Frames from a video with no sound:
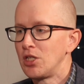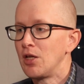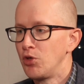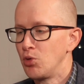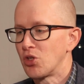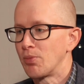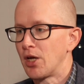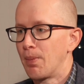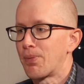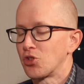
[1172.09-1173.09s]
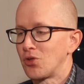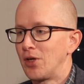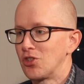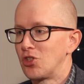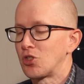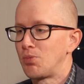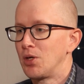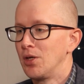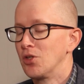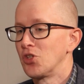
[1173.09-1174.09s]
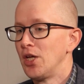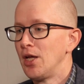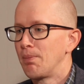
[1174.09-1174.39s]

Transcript: give you some kind of personalized experience